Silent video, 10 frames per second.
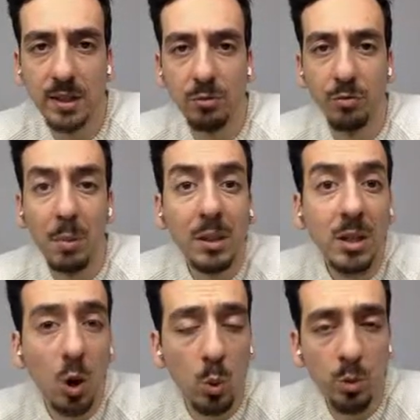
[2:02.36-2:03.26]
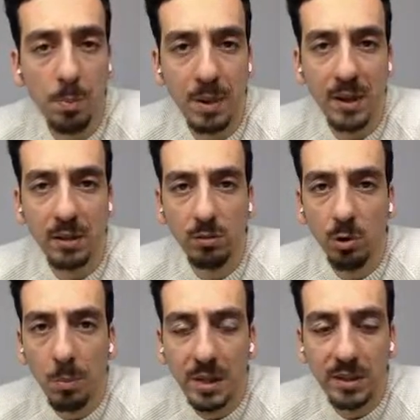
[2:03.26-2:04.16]
family-owned bank
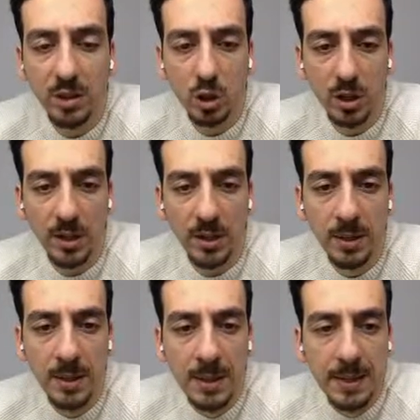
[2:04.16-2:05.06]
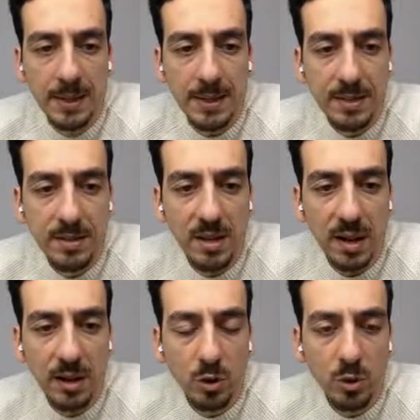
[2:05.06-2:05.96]
from Liechtenstein, is
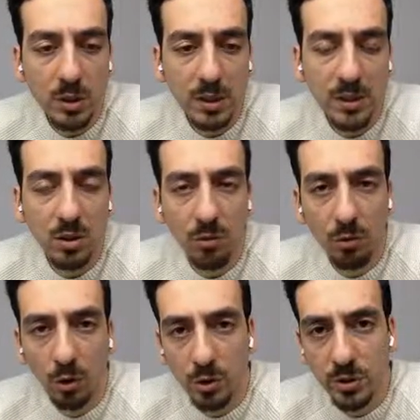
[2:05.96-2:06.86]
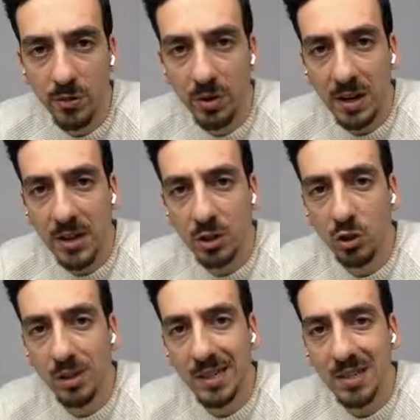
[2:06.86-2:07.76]
actually the first
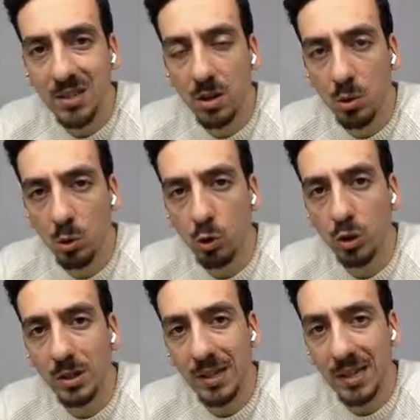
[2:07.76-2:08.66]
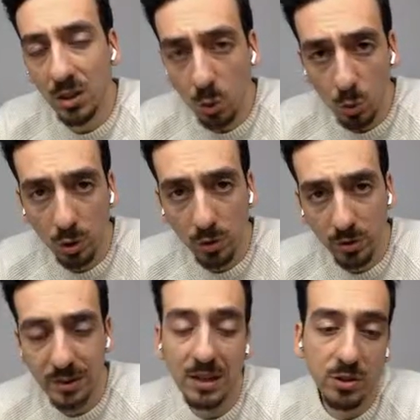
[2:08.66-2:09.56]
financial institution in the
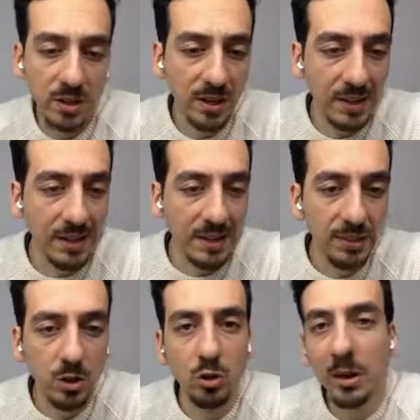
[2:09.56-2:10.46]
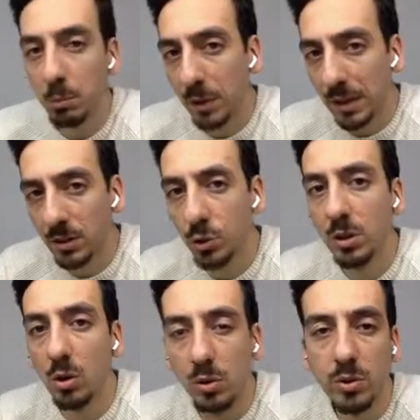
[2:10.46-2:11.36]
world, they are saying in Liechtenstein, but
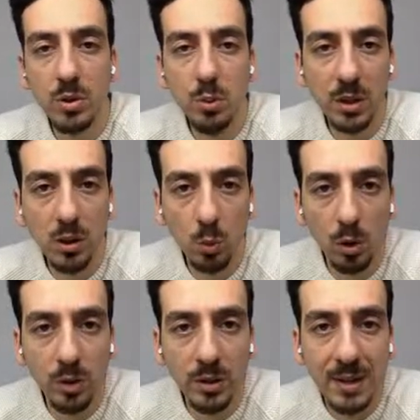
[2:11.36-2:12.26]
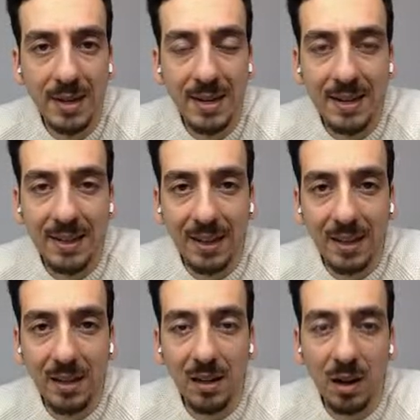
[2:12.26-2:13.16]
actually also in the world,
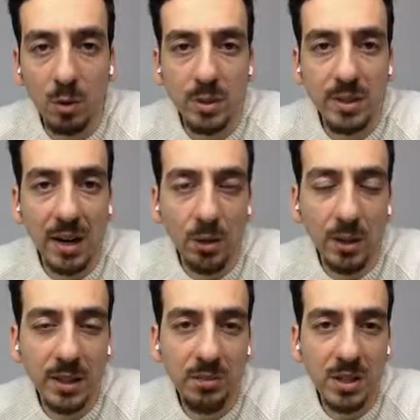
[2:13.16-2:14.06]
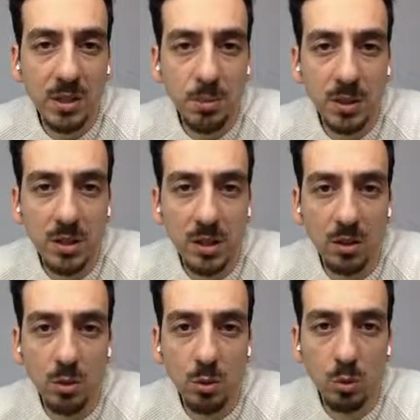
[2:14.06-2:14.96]
that allows direct investments
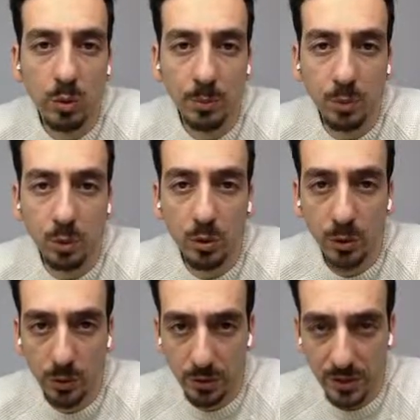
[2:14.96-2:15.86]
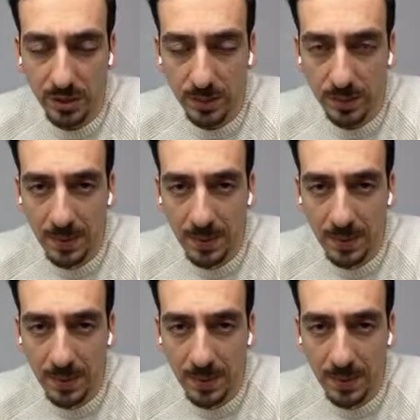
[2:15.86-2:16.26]
into cryptocurrencies.